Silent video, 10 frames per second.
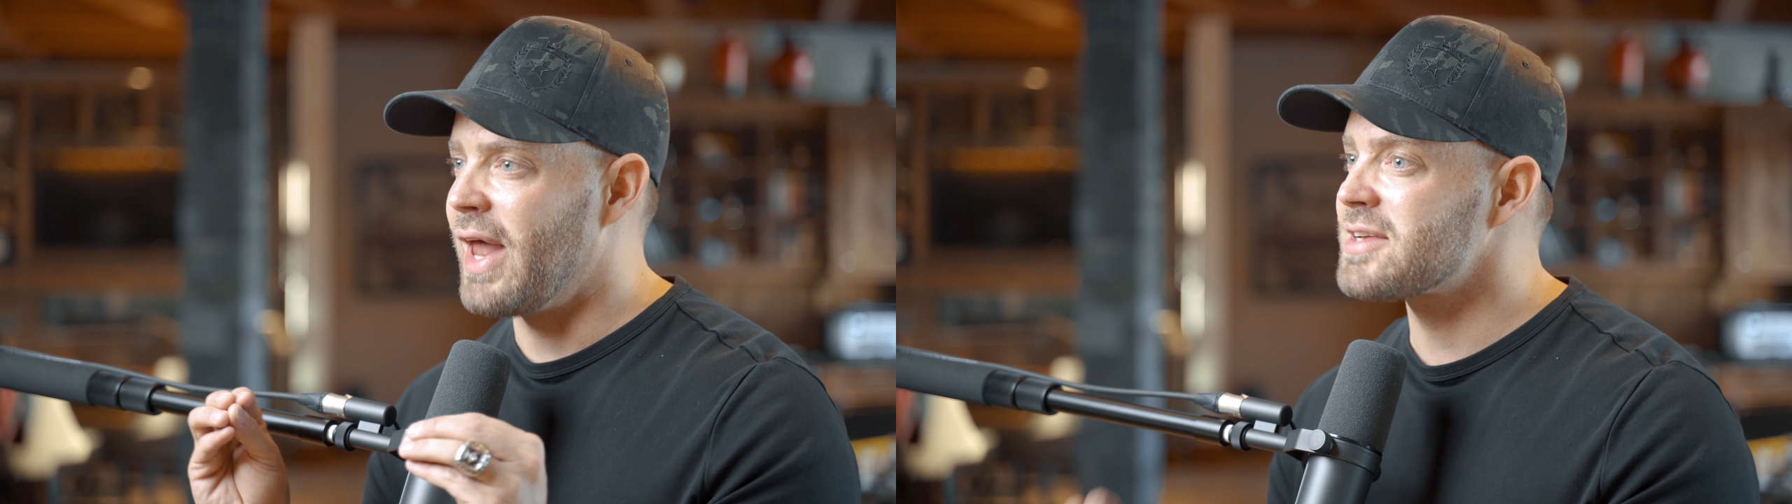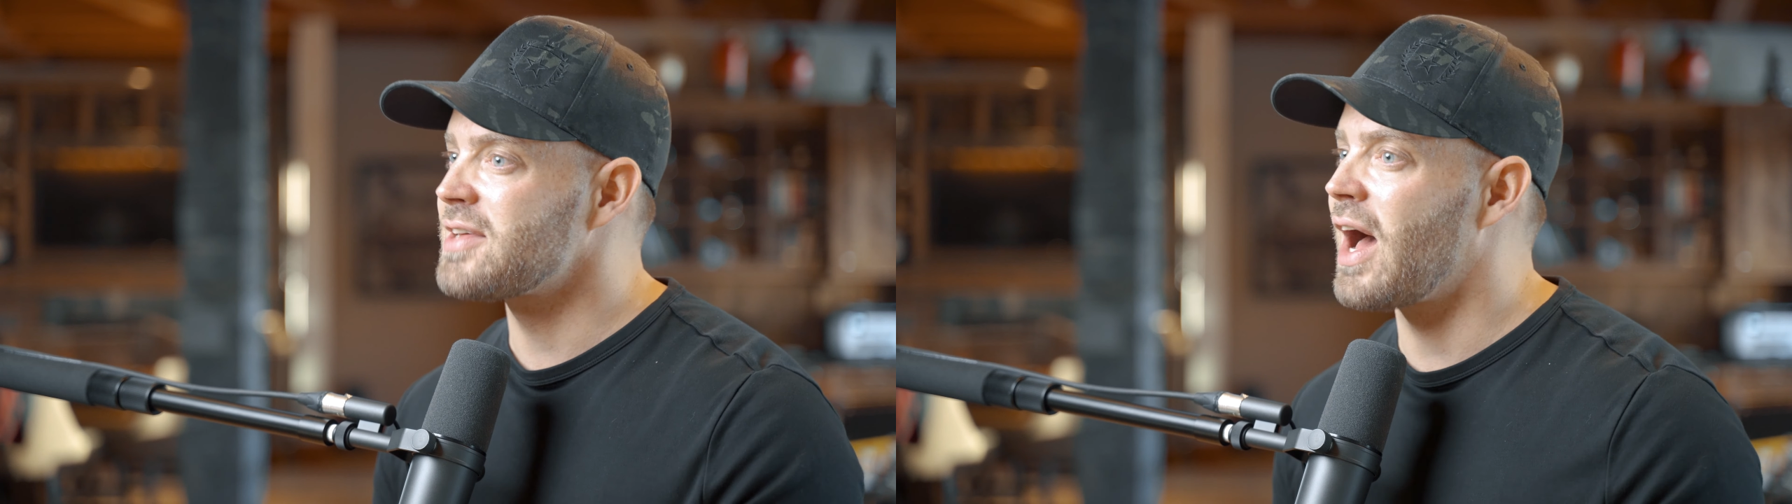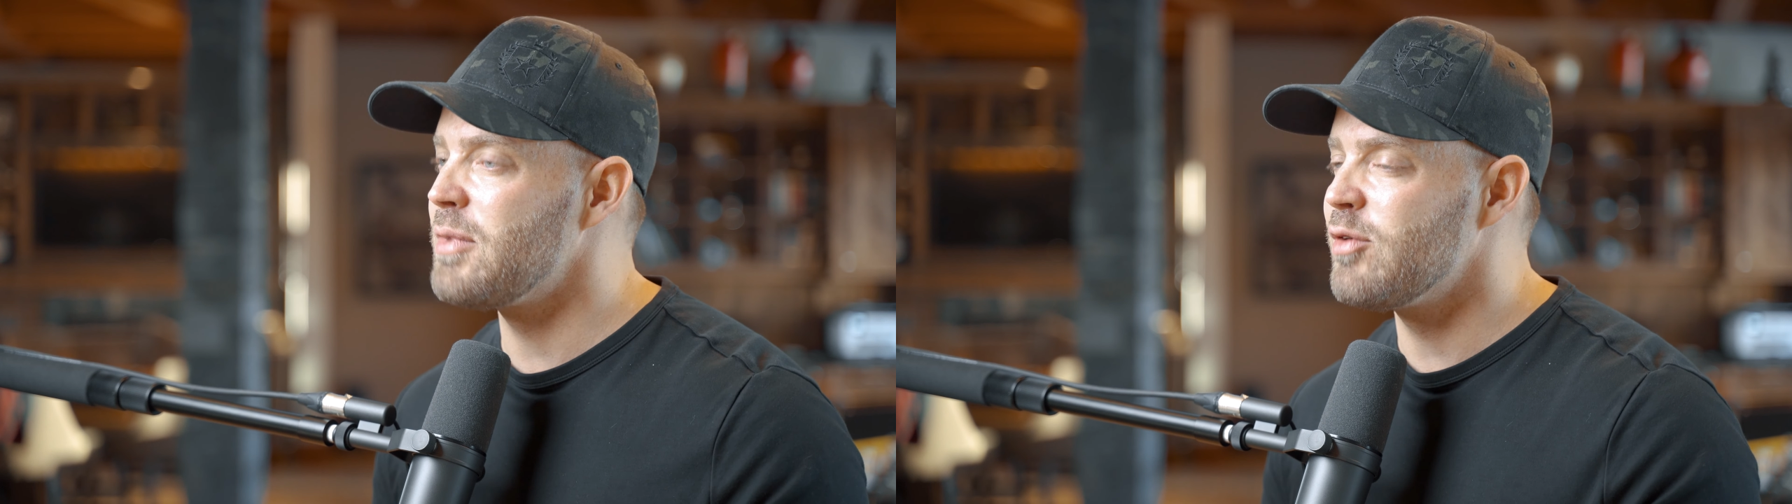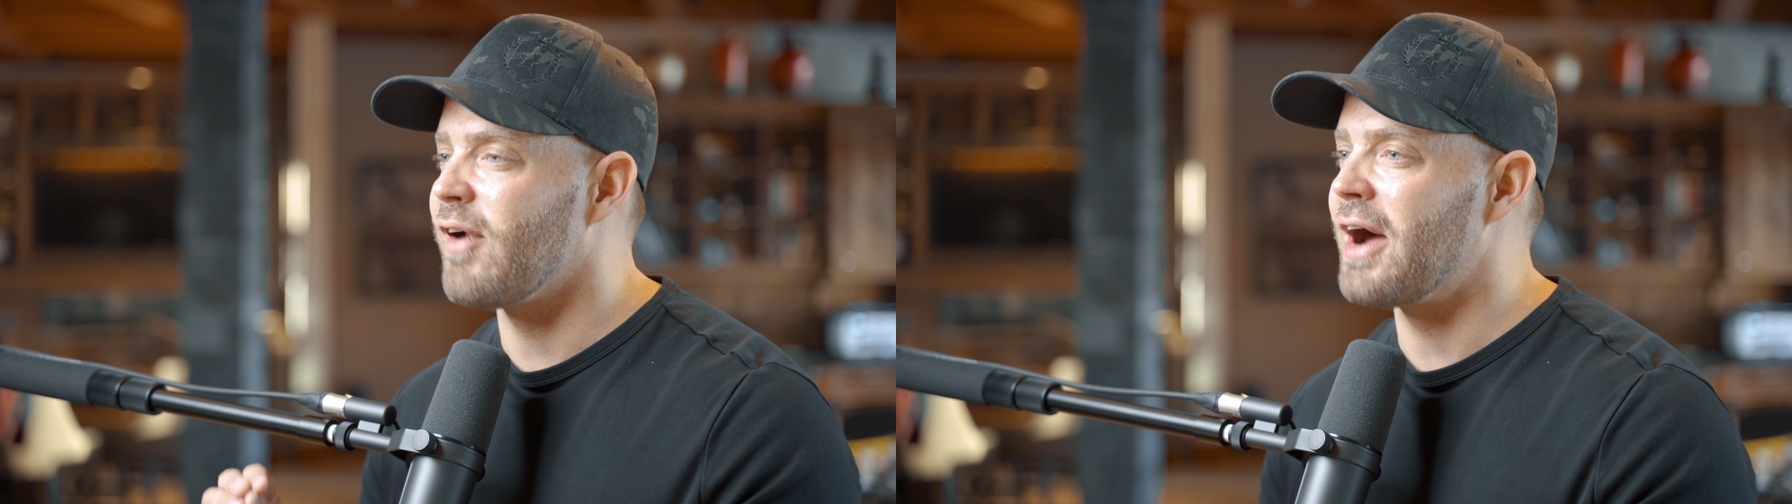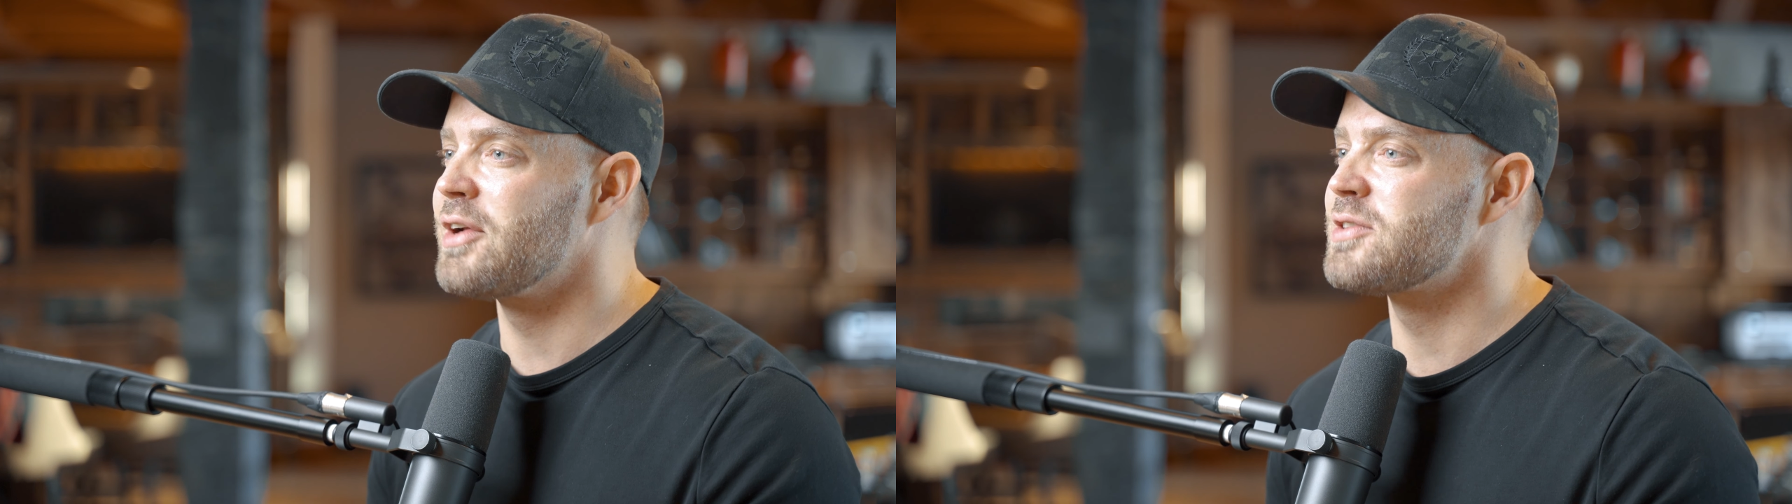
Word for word: next time you find